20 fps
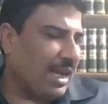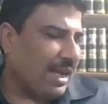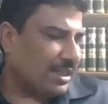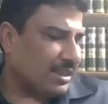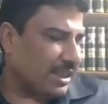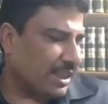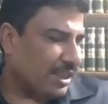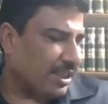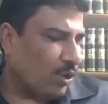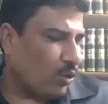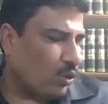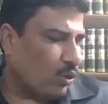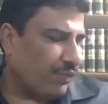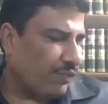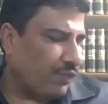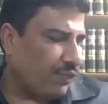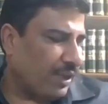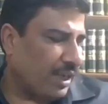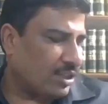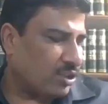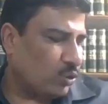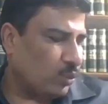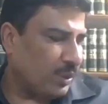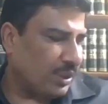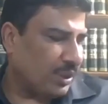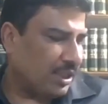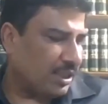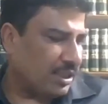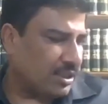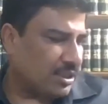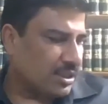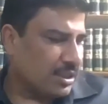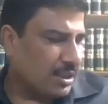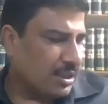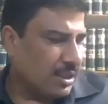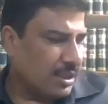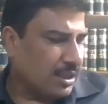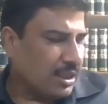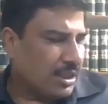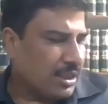I can check it out if as to whether this,
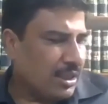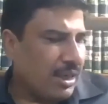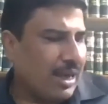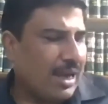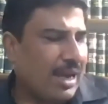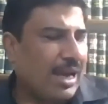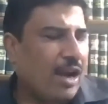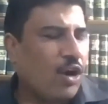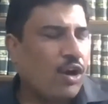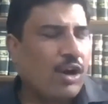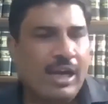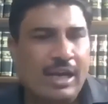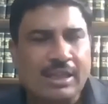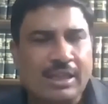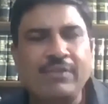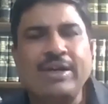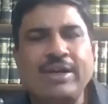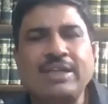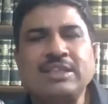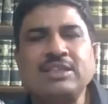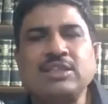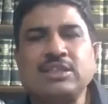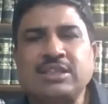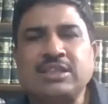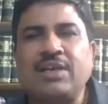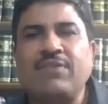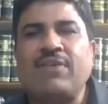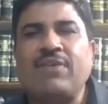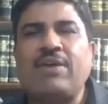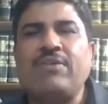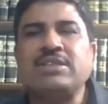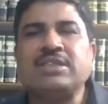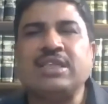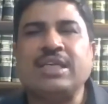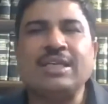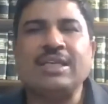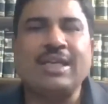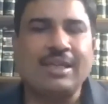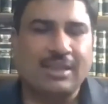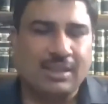or otherwise itself, I will
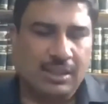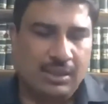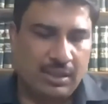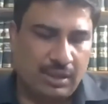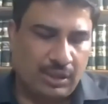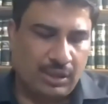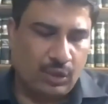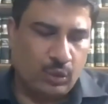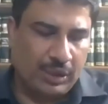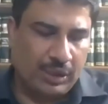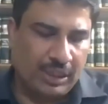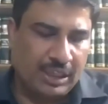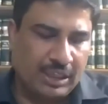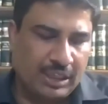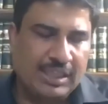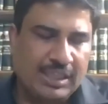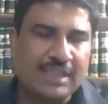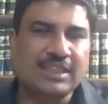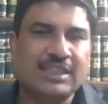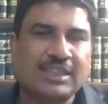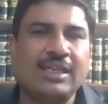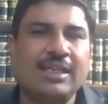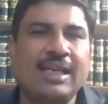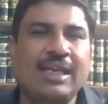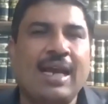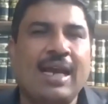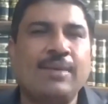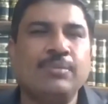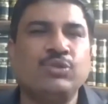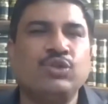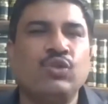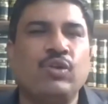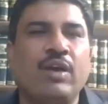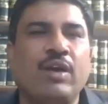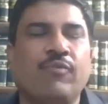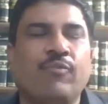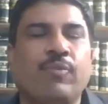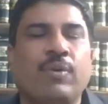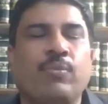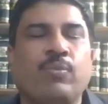say that during these testing times, you
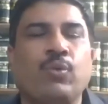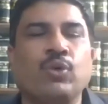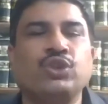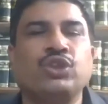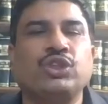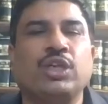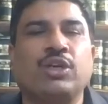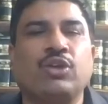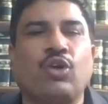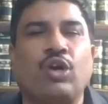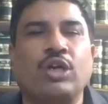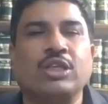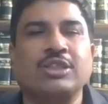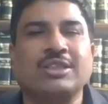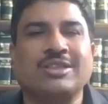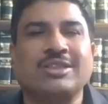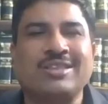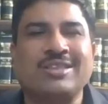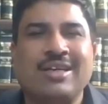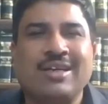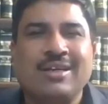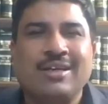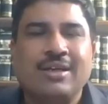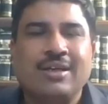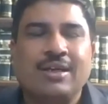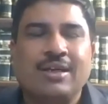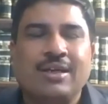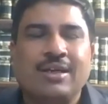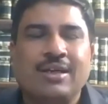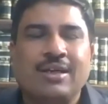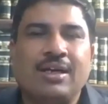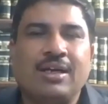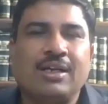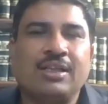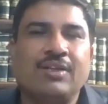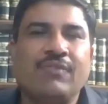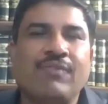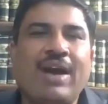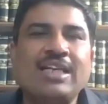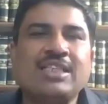have pushed across
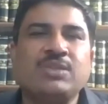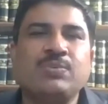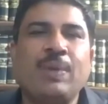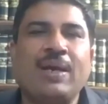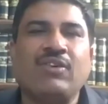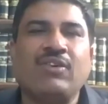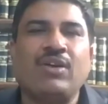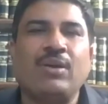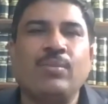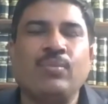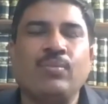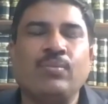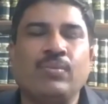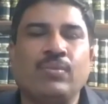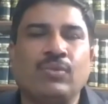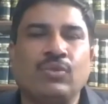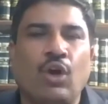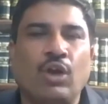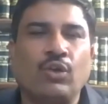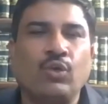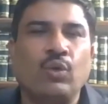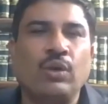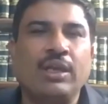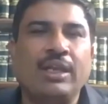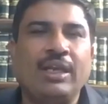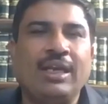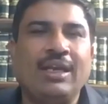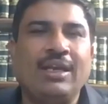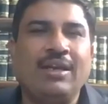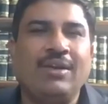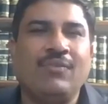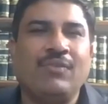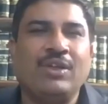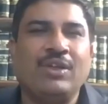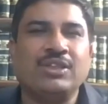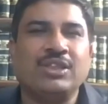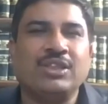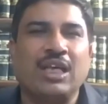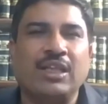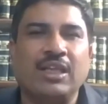the wide spectrum, not only
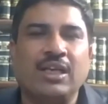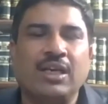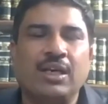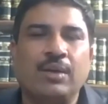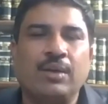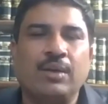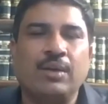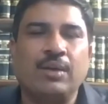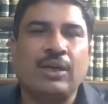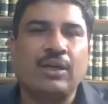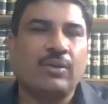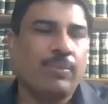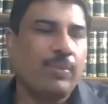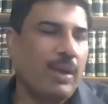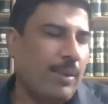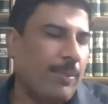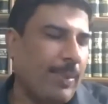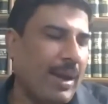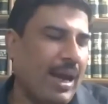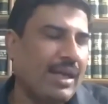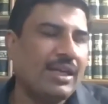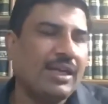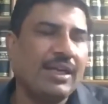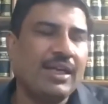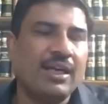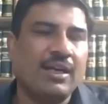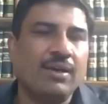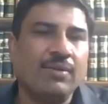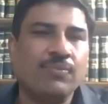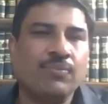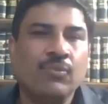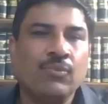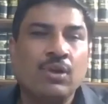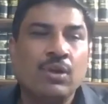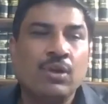within Chandigarh, but pan India.